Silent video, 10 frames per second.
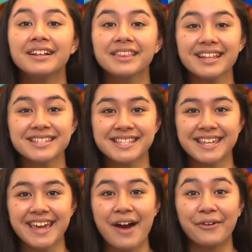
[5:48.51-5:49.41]
Let's
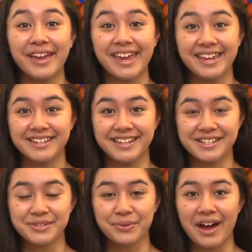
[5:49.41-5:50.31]
see how
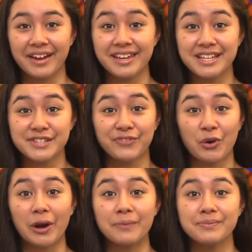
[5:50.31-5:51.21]
igneous rock is
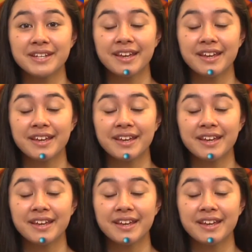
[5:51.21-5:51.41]
formed.